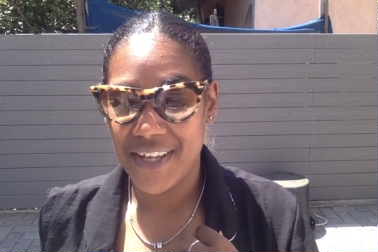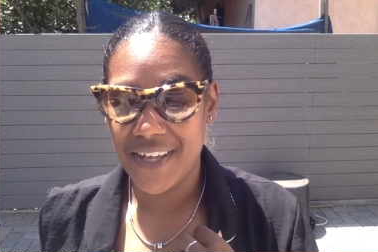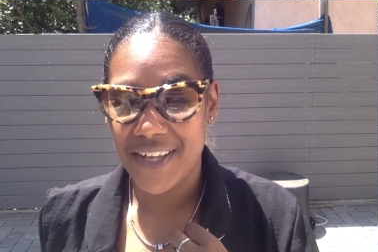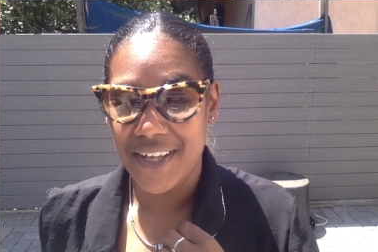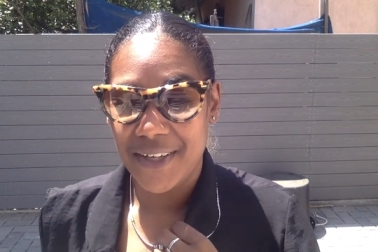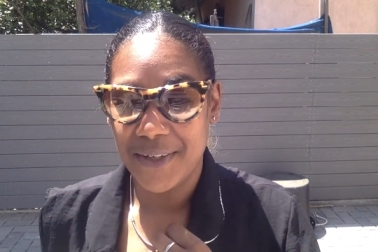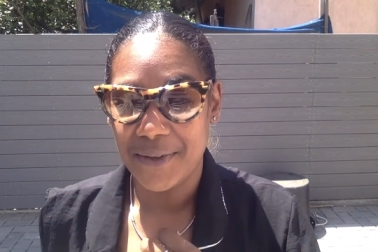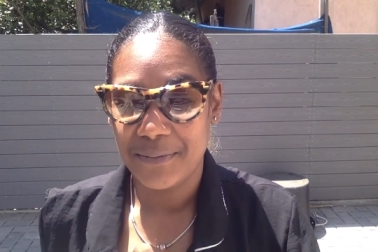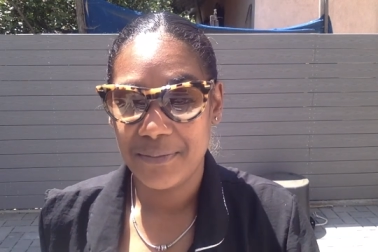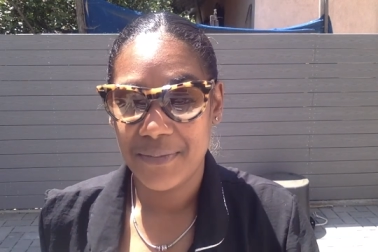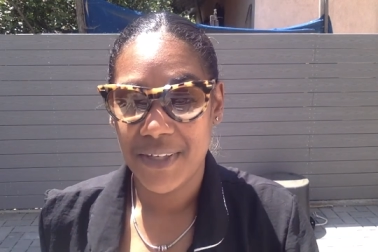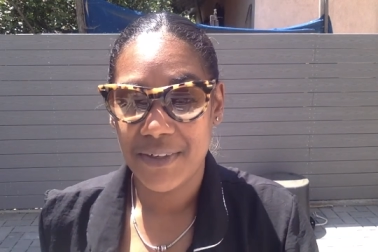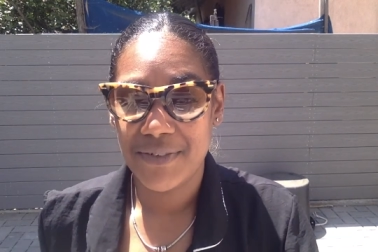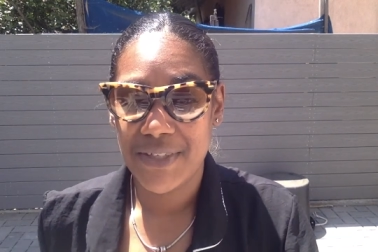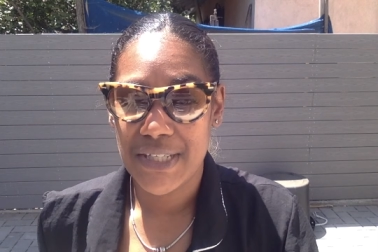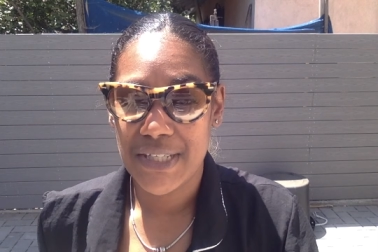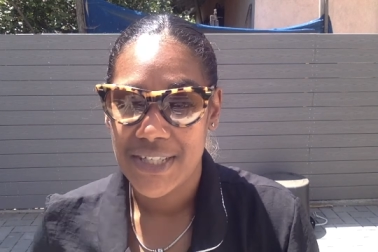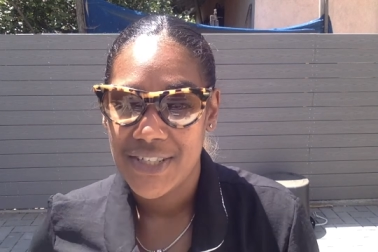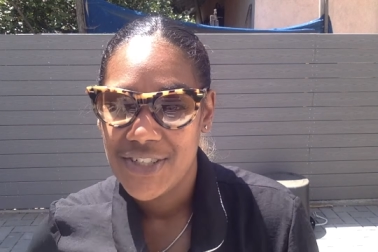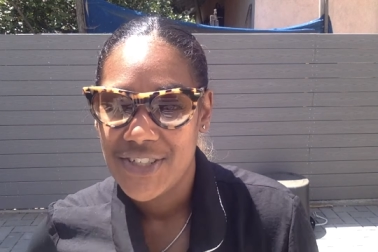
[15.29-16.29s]
um, of
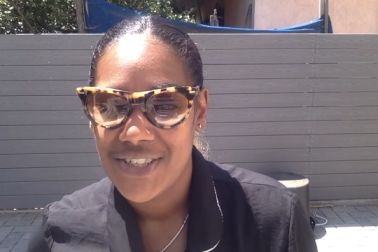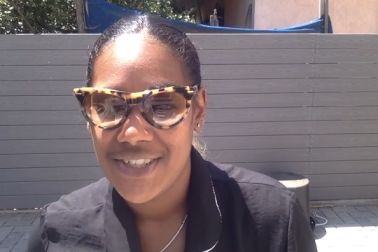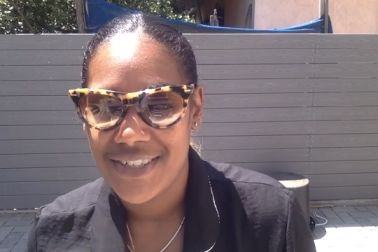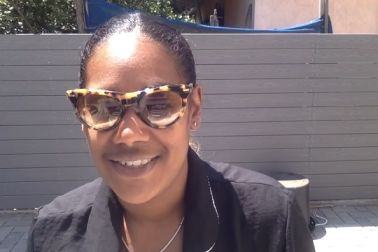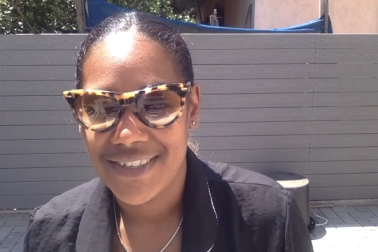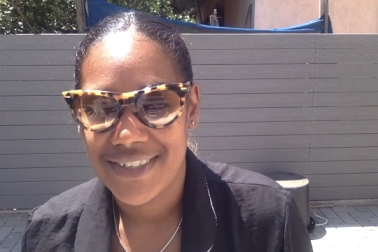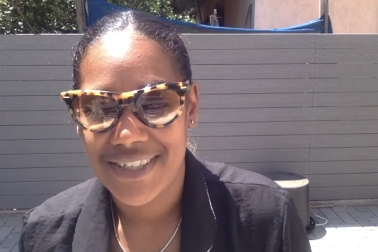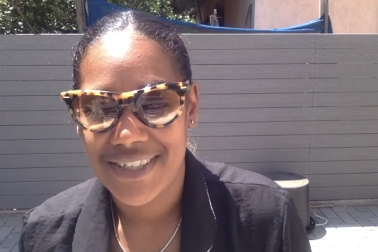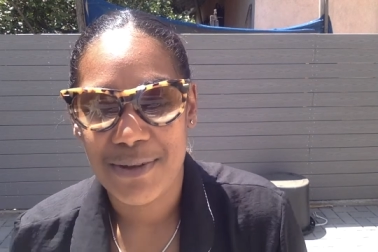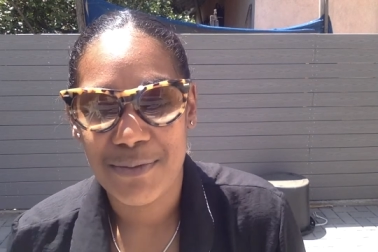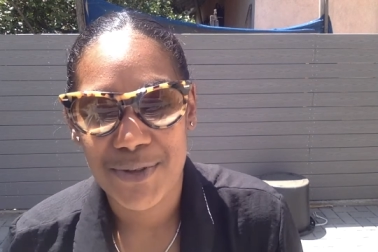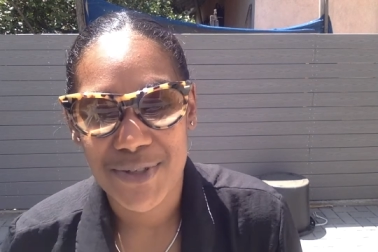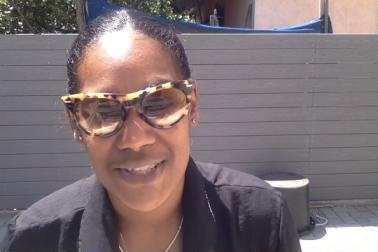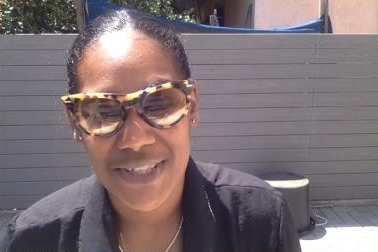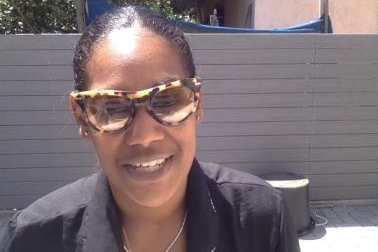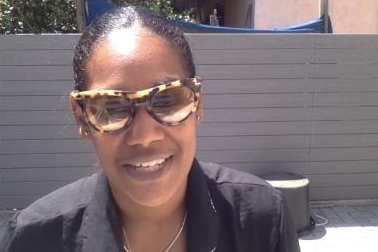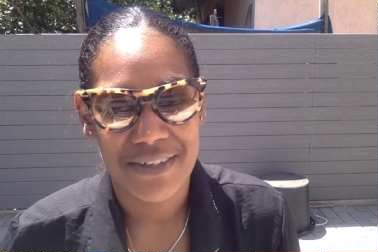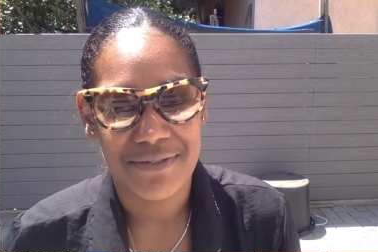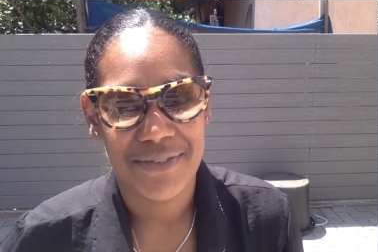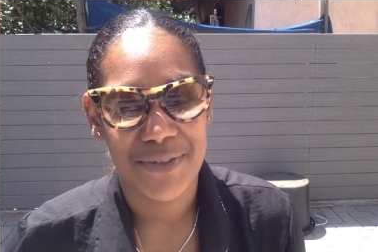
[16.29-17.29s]
ascension, because I won't
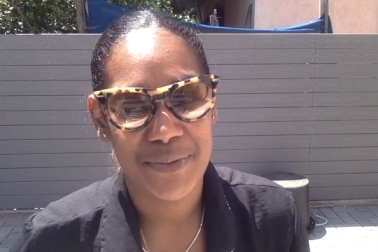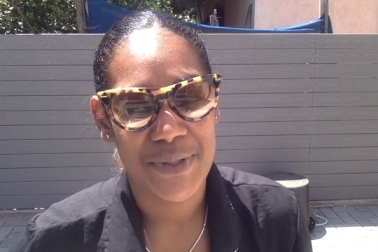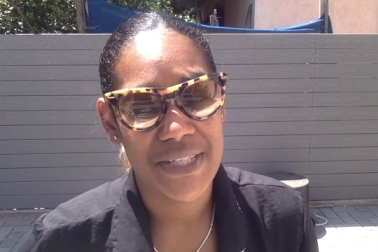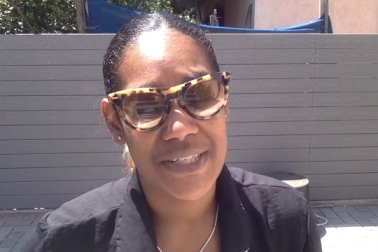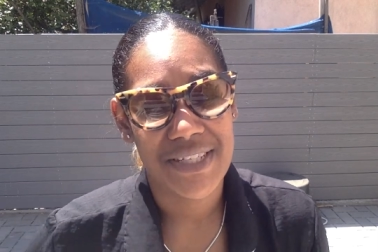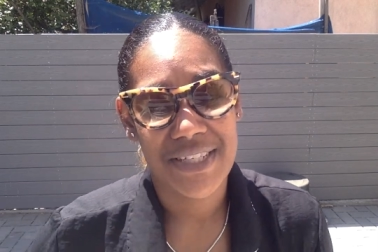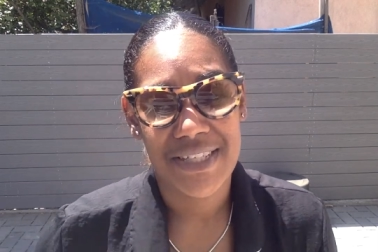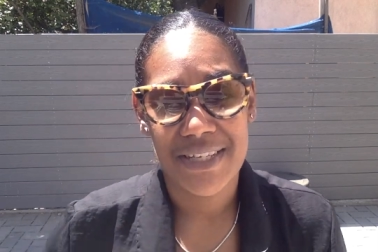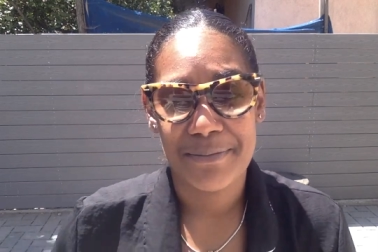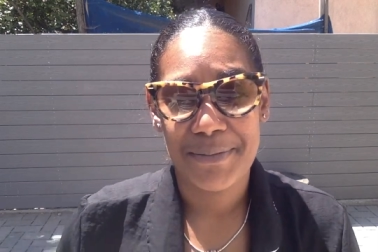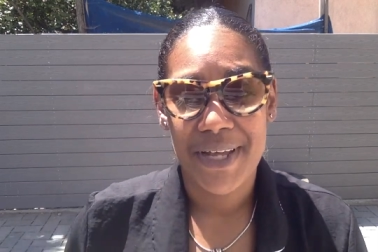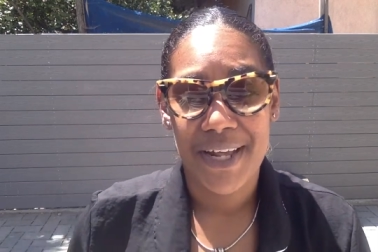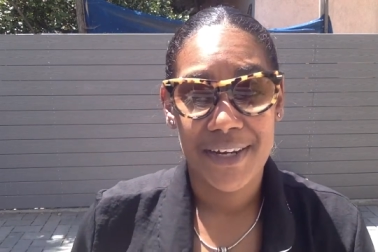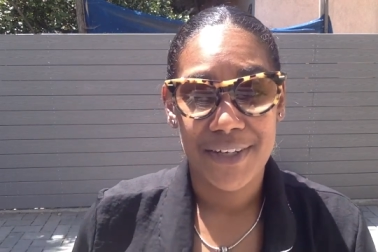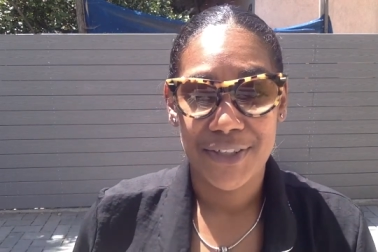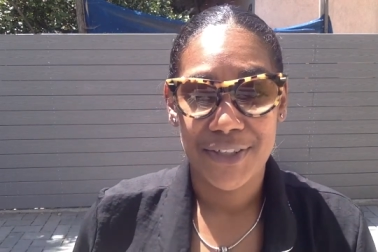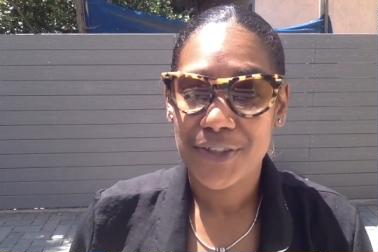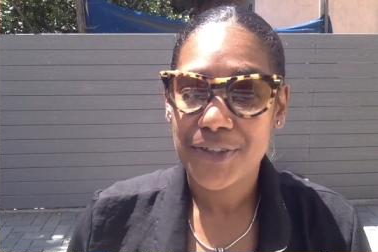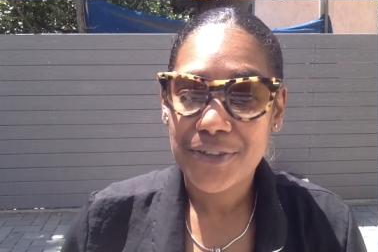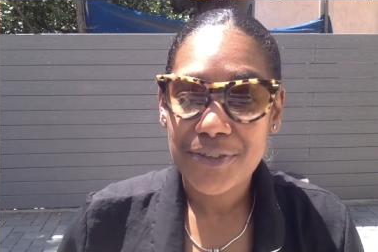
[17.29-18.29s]
say influence, because I'm not a
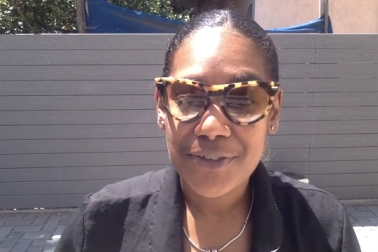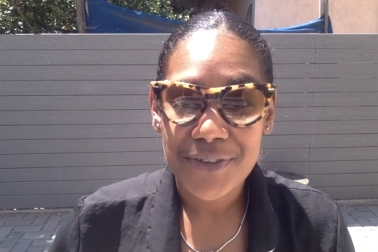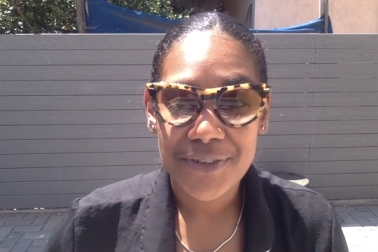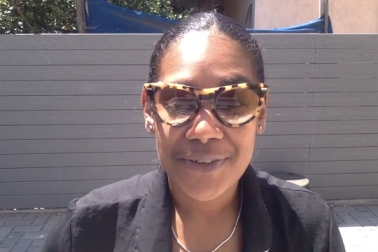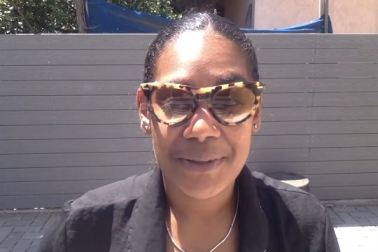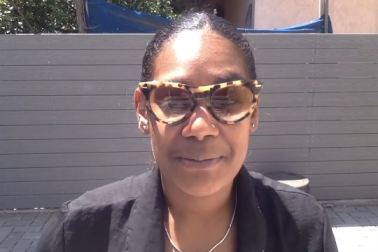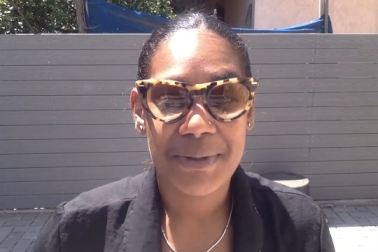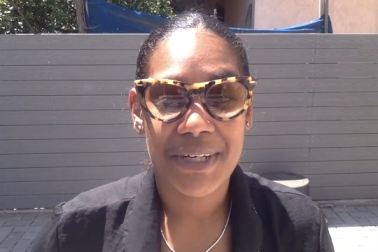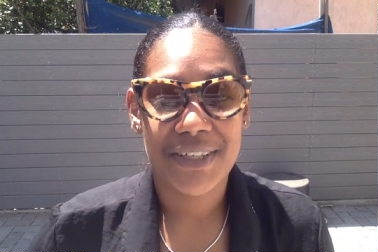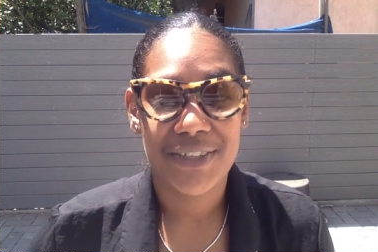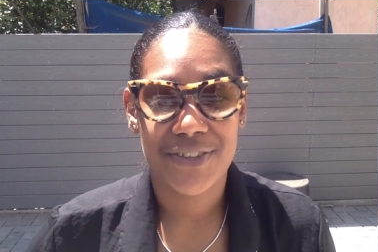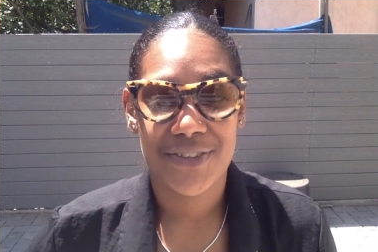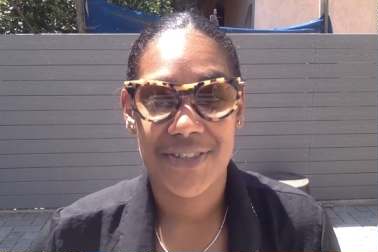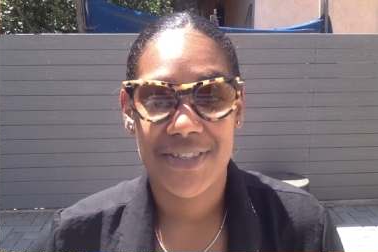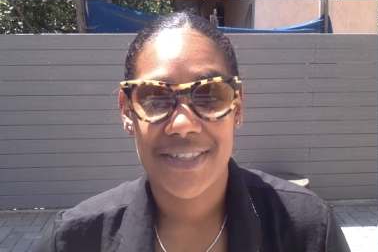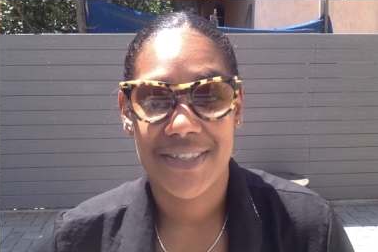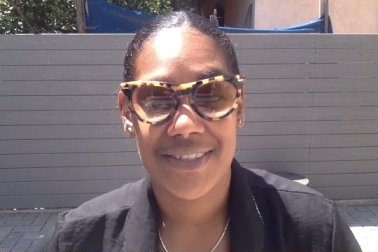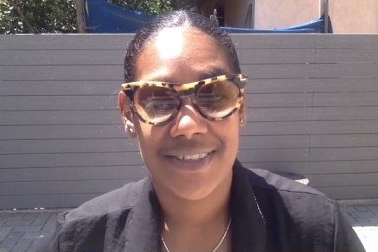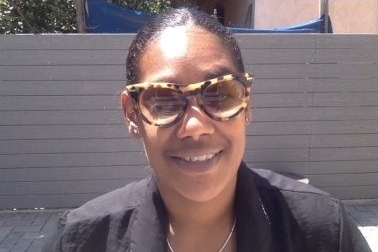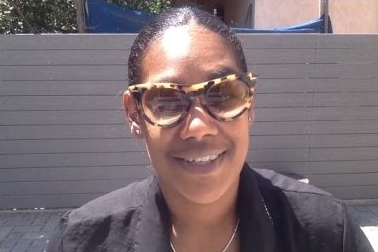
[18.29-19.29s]
guru, I'm not
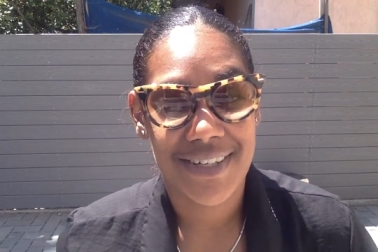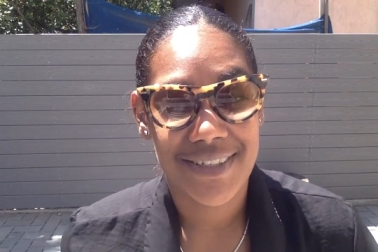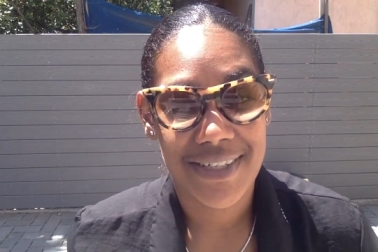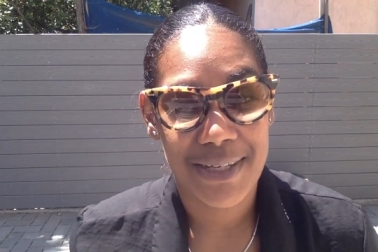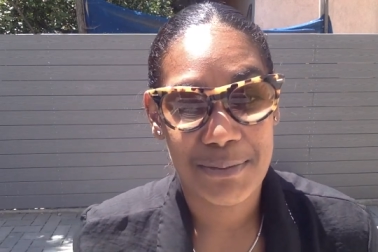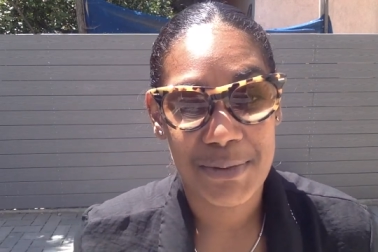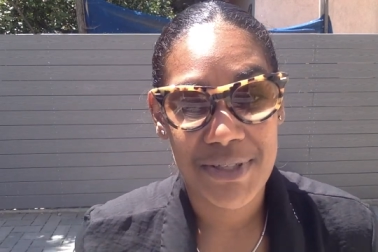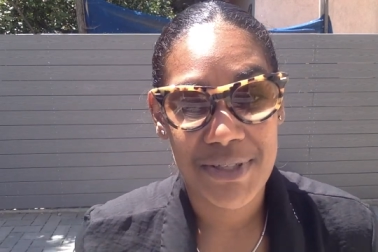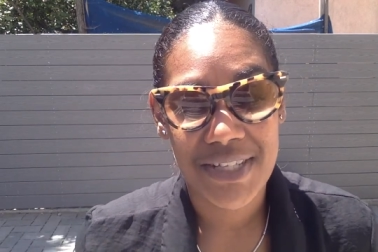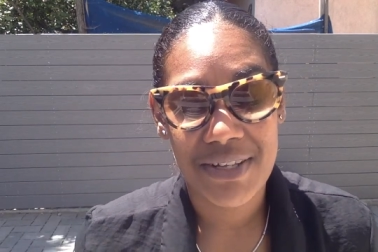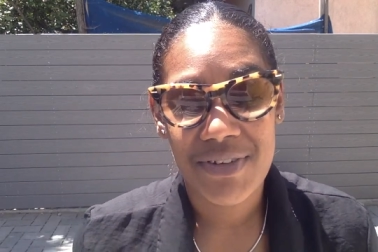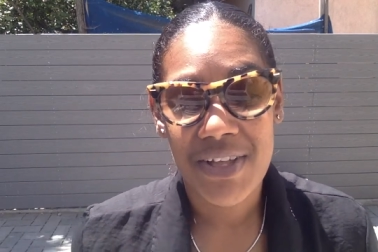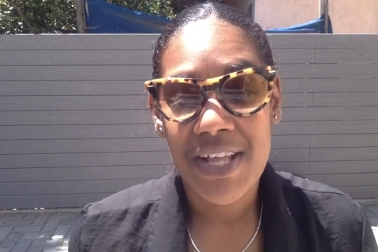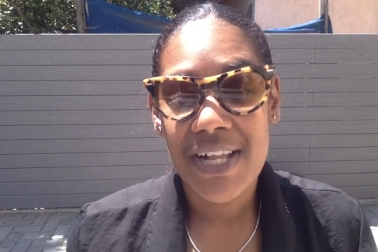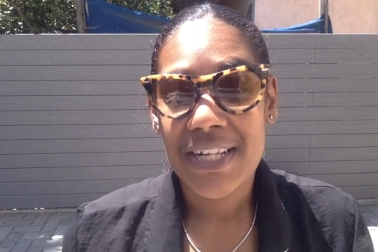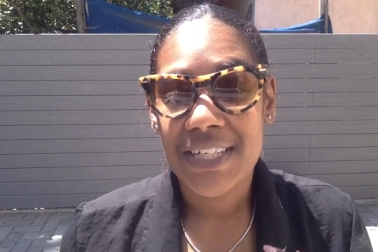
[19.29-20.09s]
interested in that type of stuff.